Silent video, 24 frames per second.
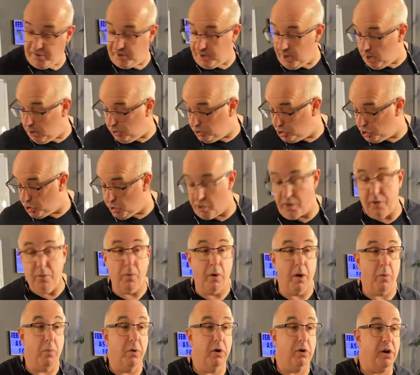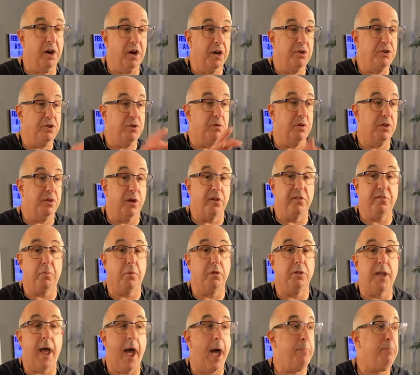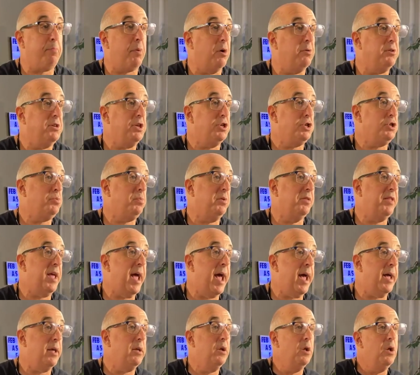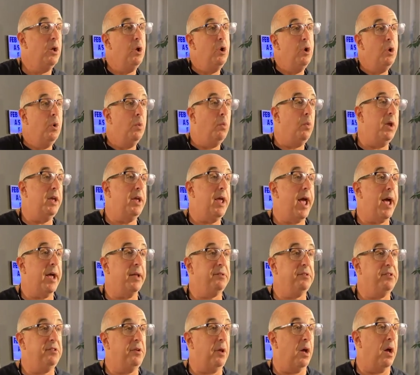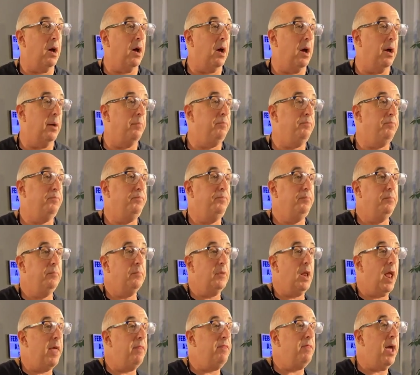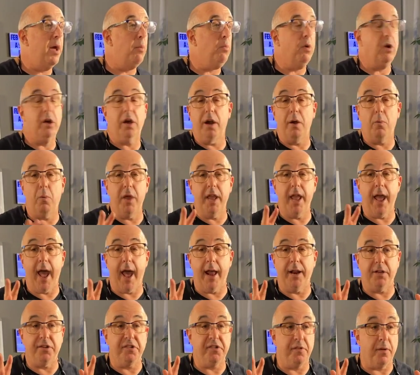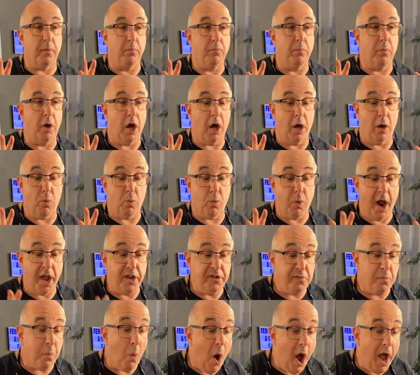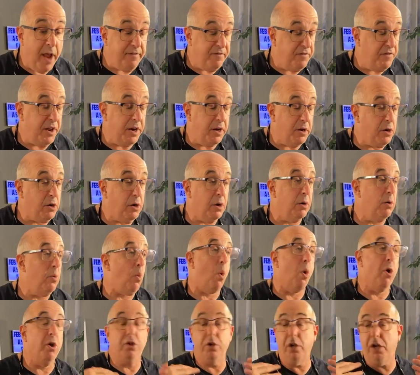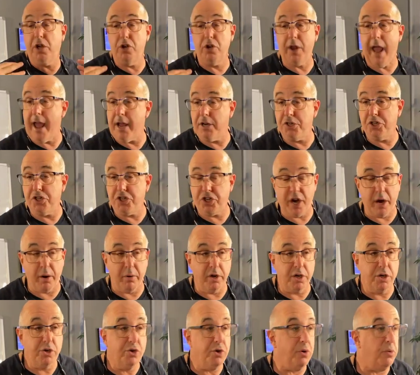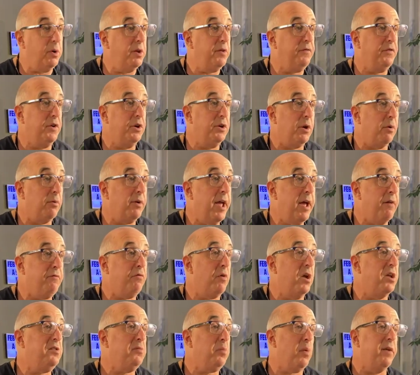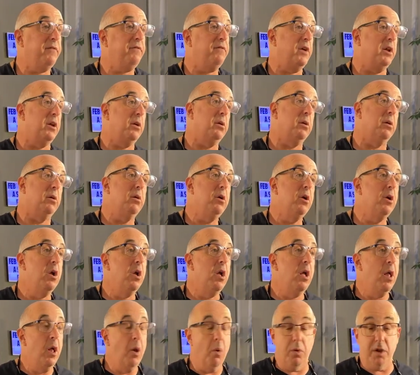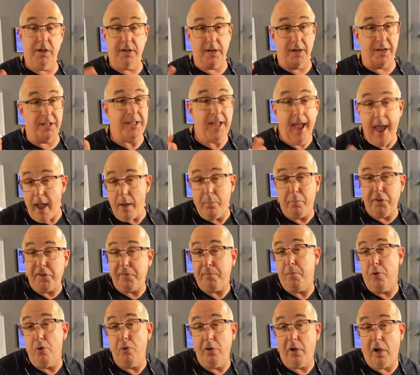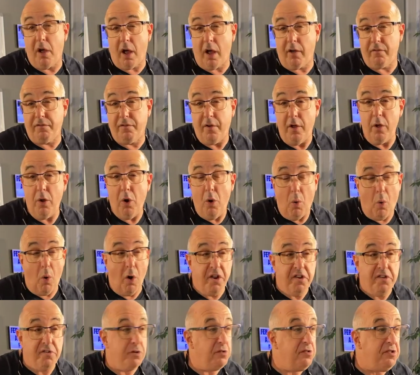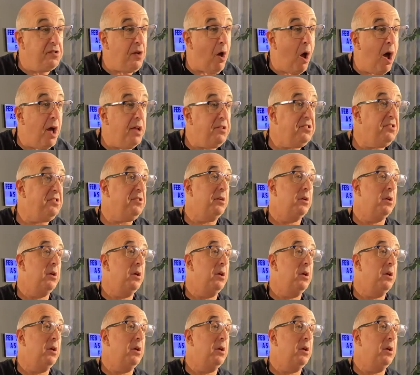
and I'll show you what we're going to do with those. We'll top our dish with that. We had, and then we added some rice wine vinegar, or you can add sherry to it if you don't have rice wine vinegar. We did a tablespoon of oyster sauce,